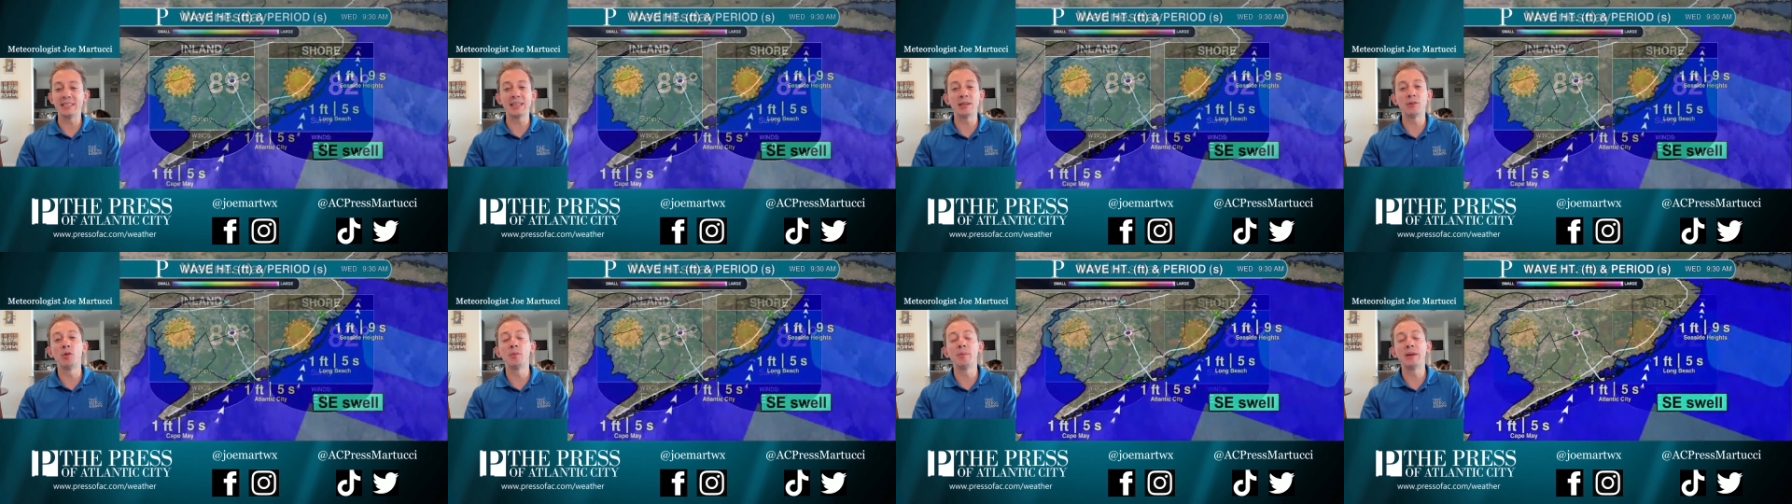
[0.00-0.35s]

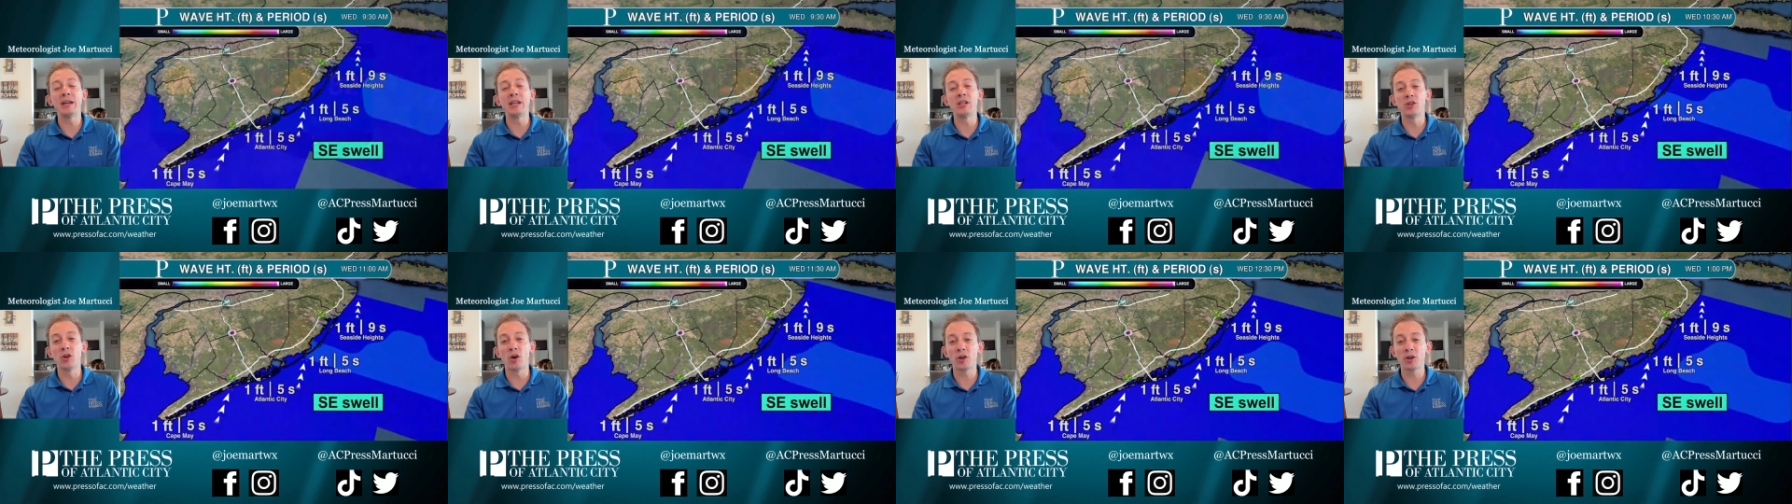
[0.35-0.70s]
It will
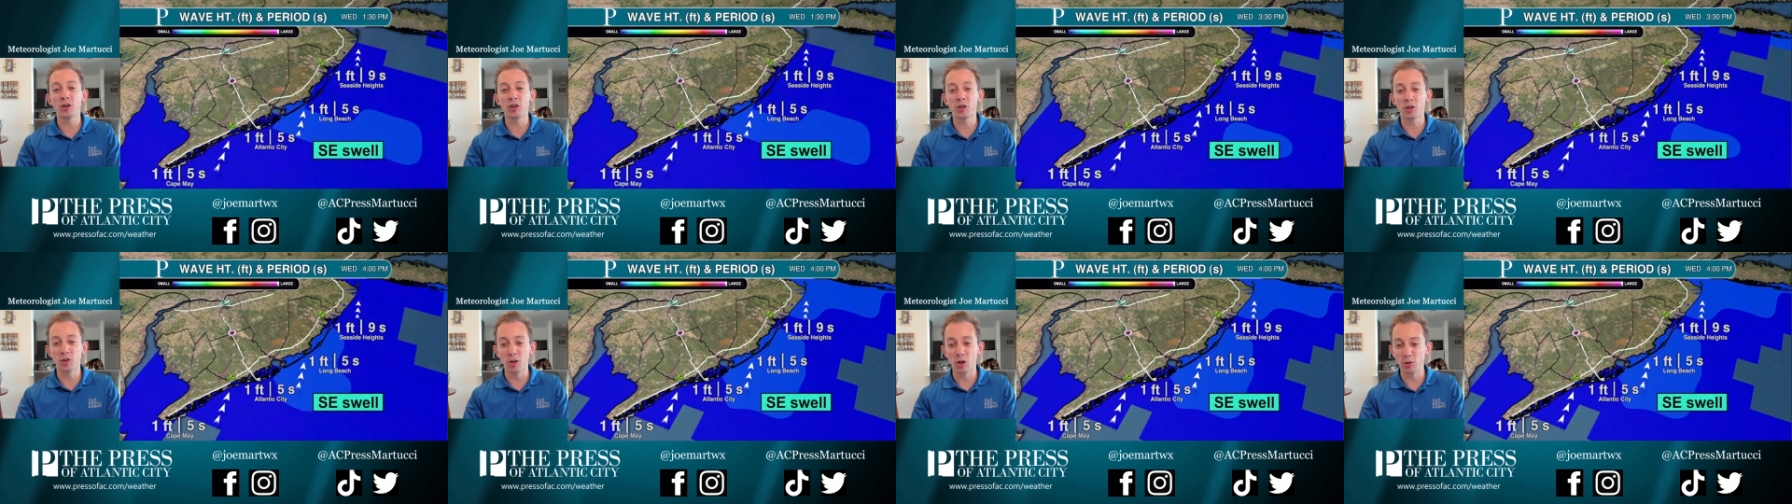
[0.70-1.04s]
be
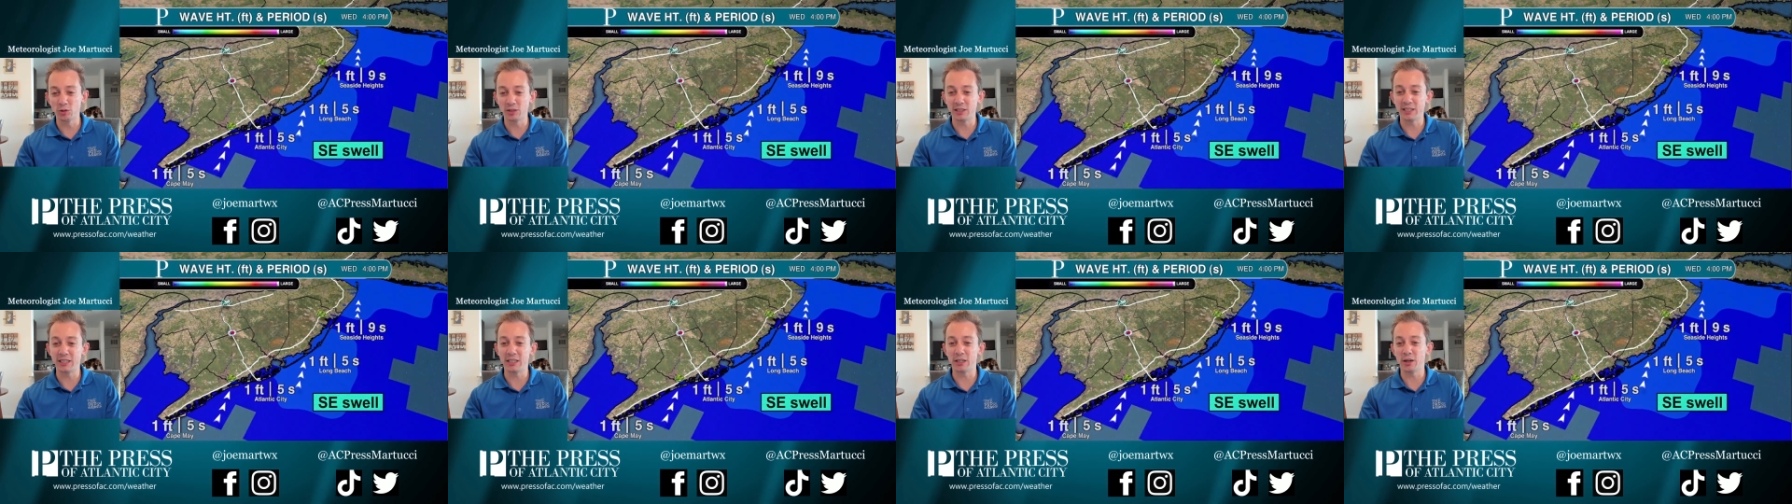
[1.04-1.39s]
darn
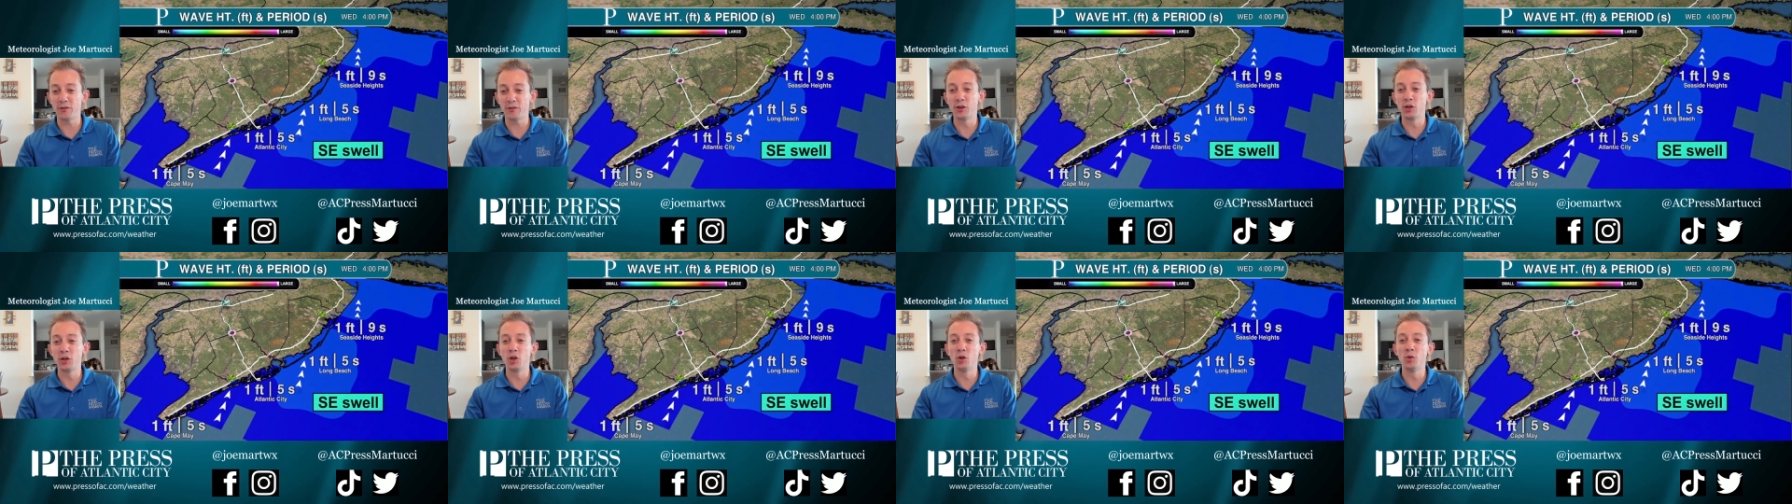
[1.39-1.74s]
close here.
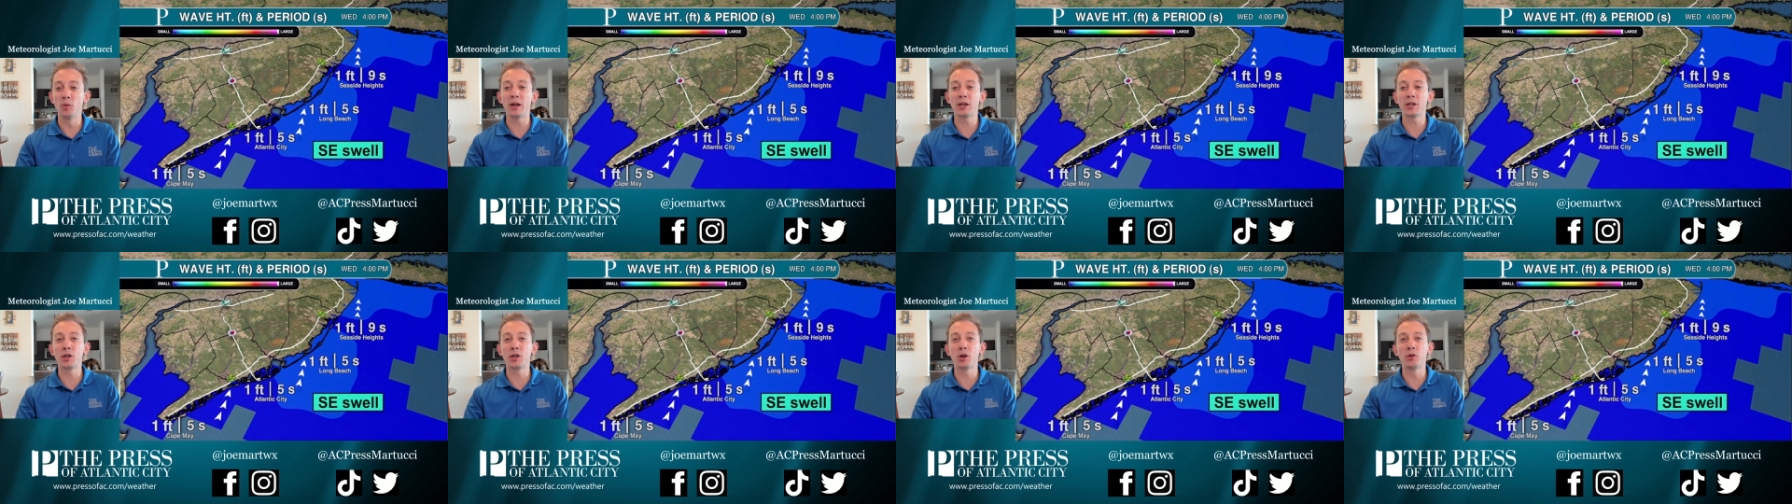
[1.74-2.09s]
If you do
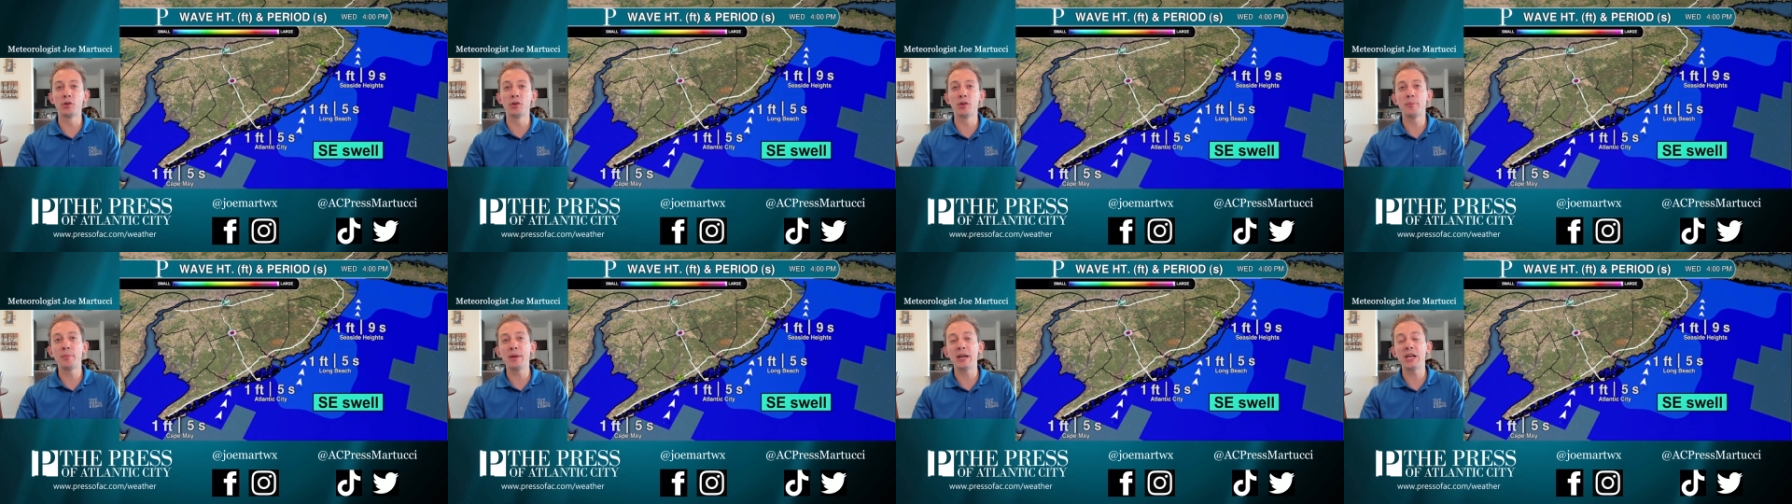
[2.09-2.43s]
want to go
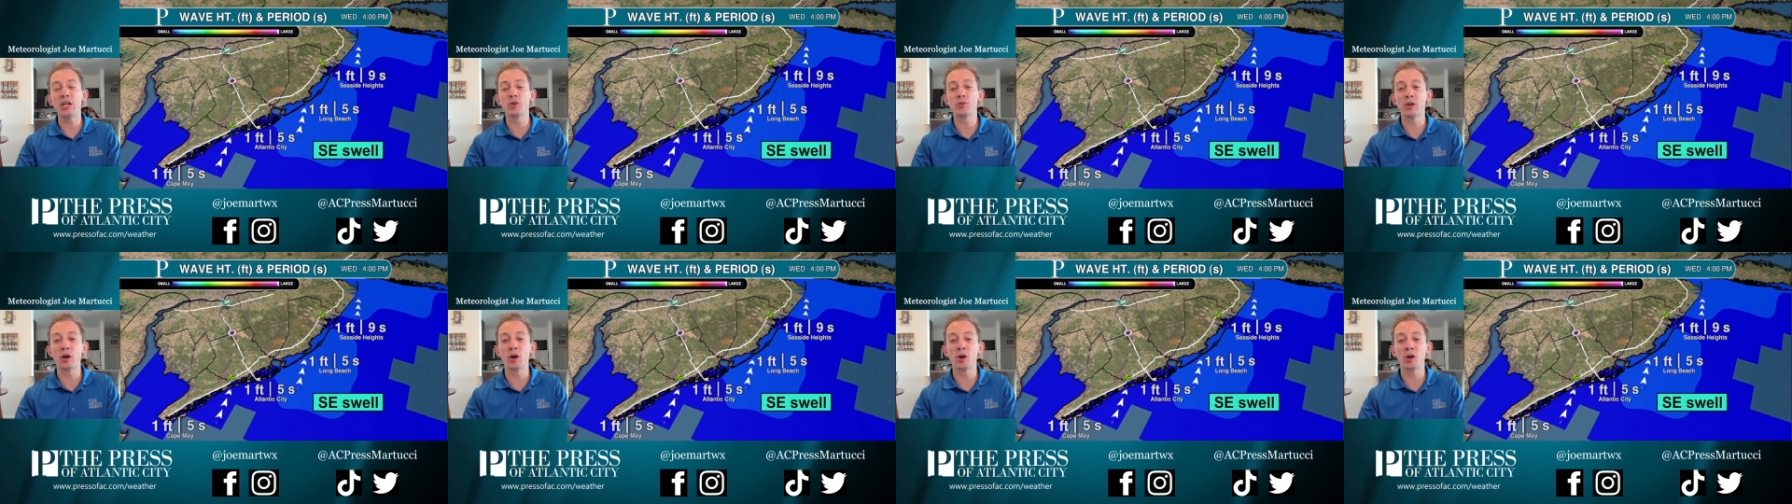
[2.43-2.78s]
to the
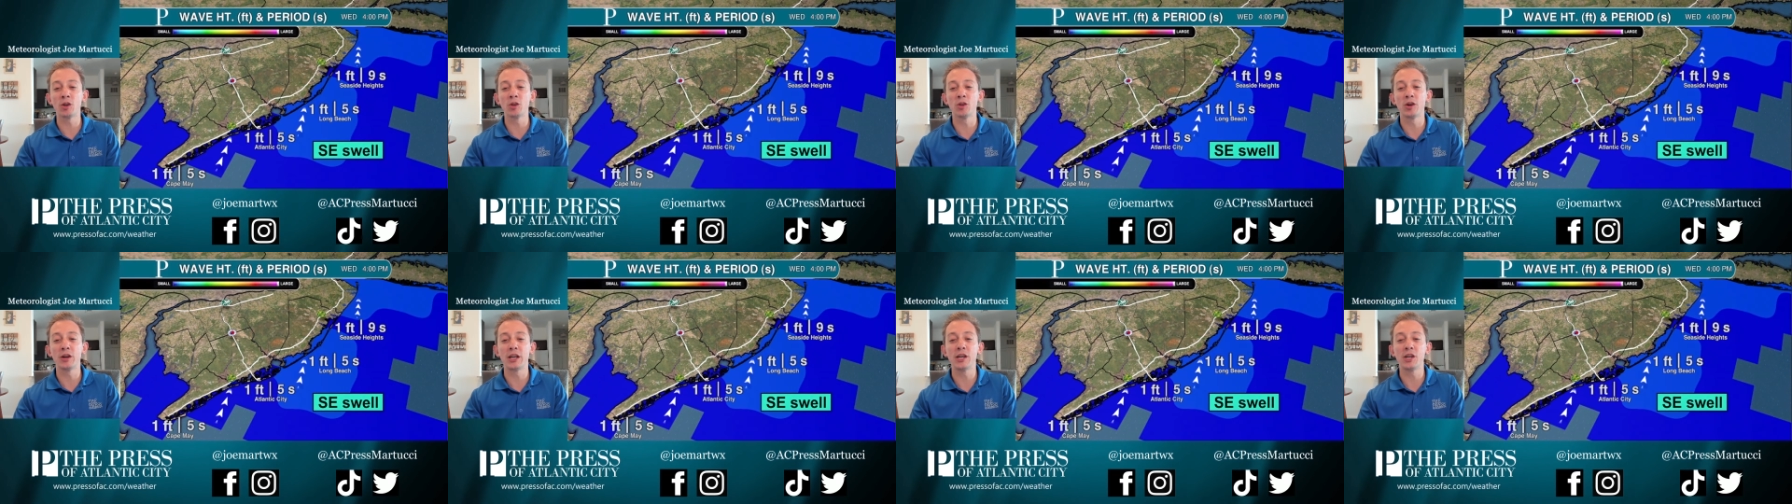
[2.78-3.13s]
beach, we are
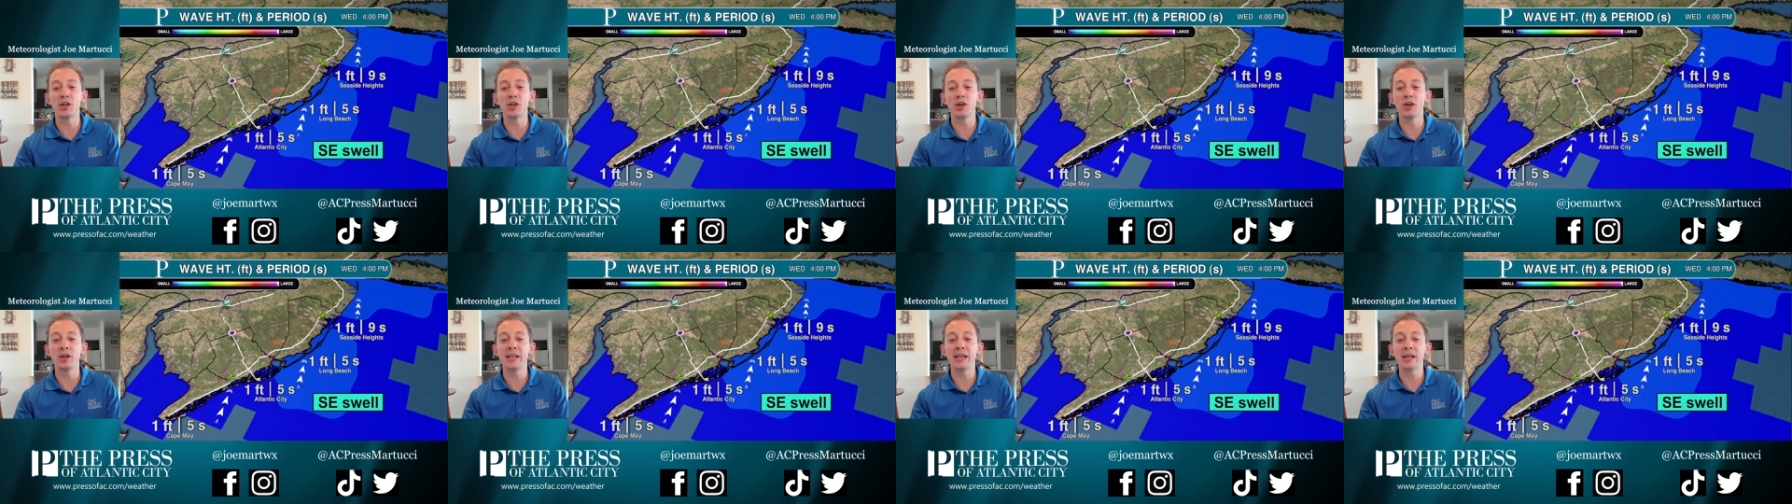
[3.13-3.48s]
looking
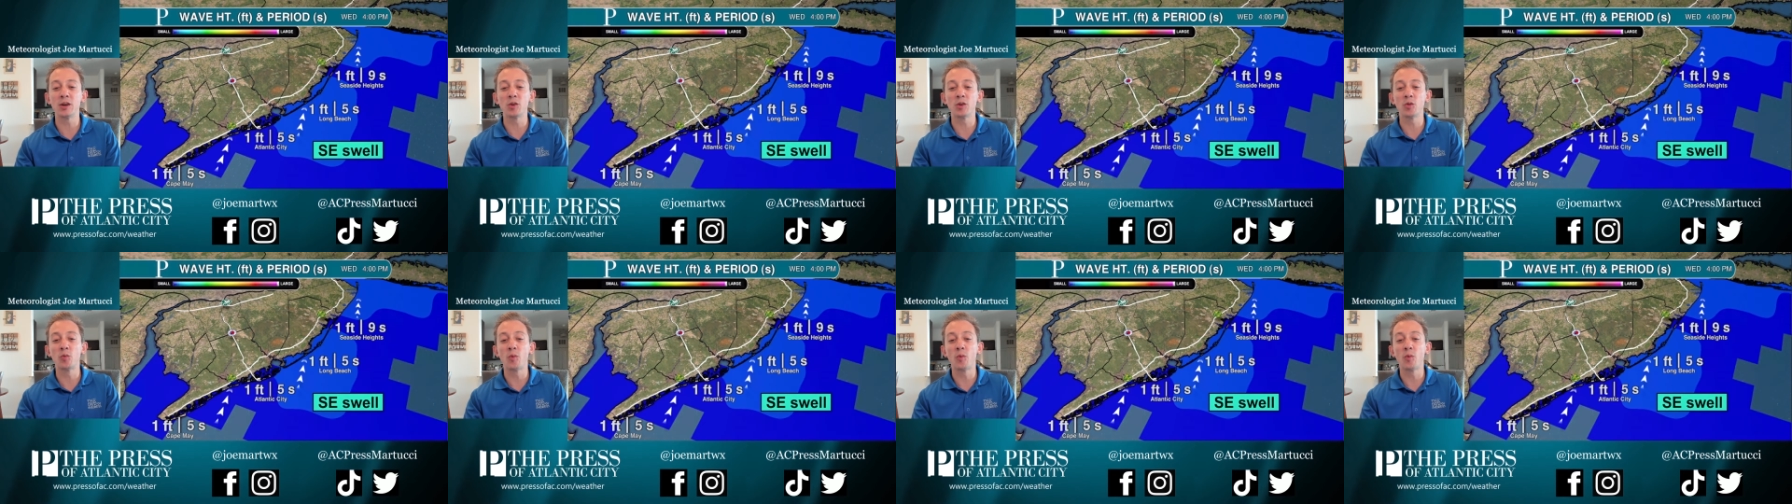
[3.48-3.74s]
good here.